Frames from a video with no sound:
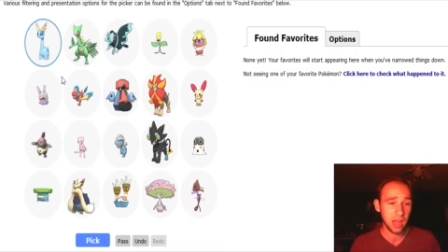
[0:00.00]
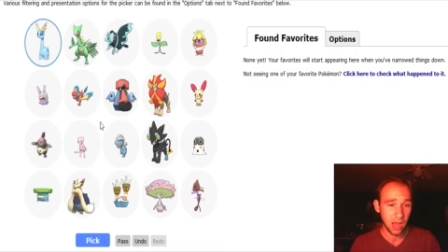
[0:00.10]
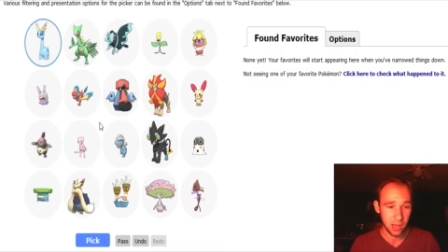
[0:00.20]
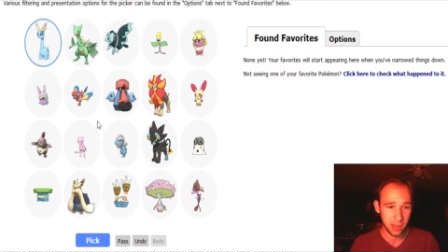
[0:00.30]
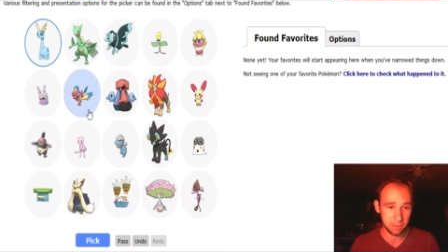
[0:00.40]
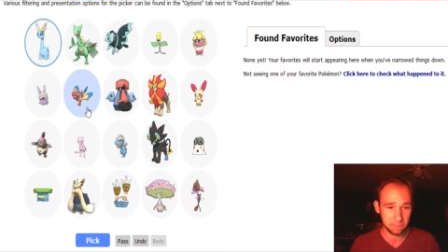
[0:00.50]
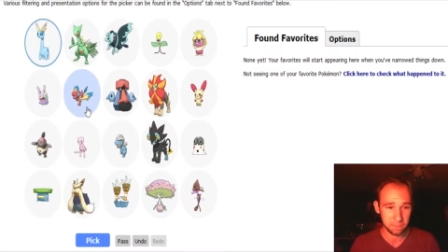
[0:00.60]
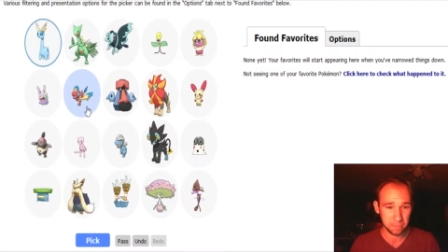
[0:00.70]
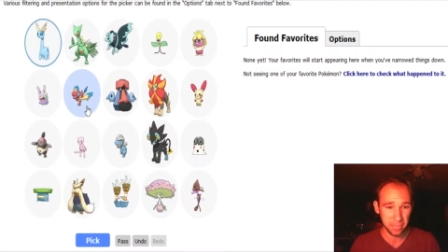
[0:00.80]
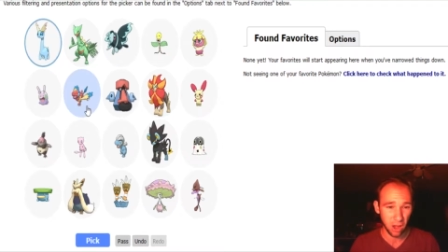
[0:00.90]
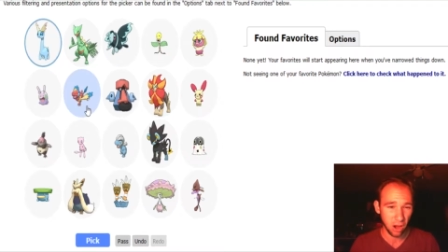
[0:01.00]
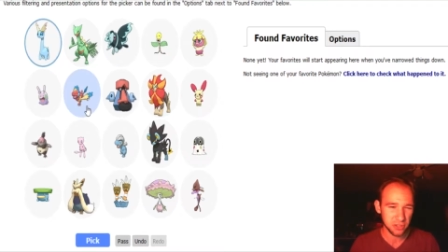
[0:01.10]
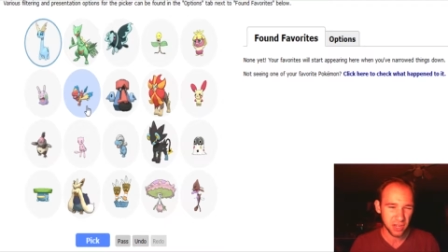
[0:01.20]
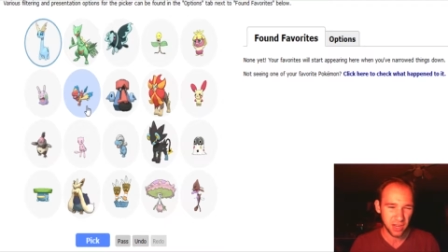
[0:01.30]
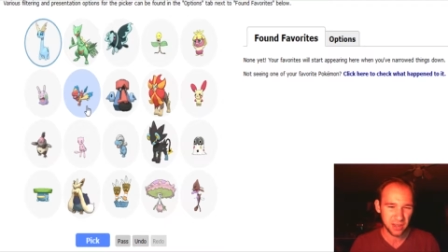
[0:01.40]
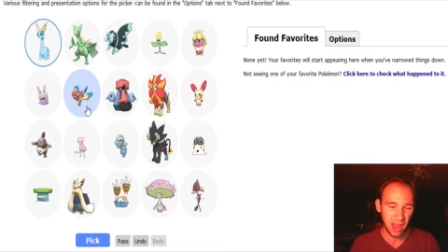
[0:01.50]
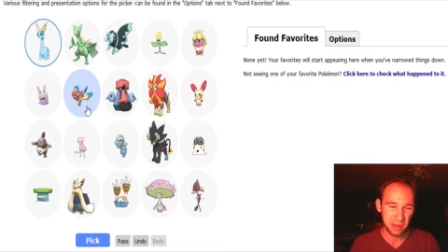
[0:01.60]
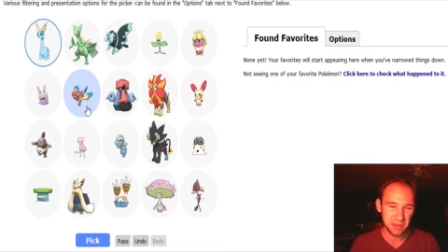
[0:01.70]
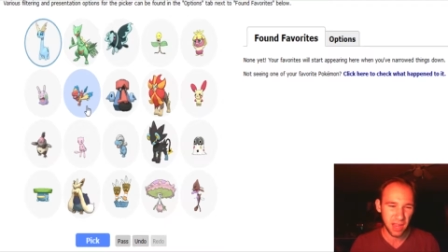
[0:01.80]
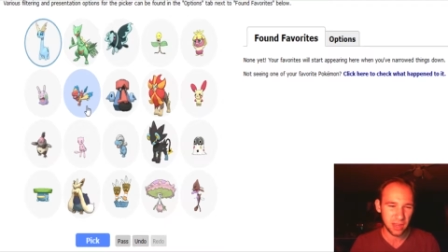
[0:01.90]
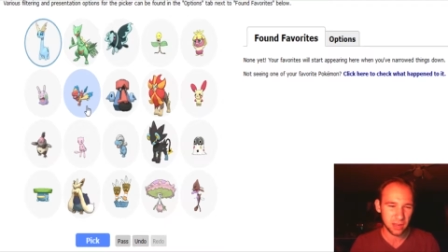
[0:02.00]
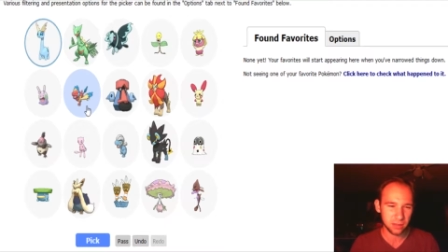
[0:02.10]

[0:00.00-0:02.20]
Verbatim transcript: Um, Archon, I'm not...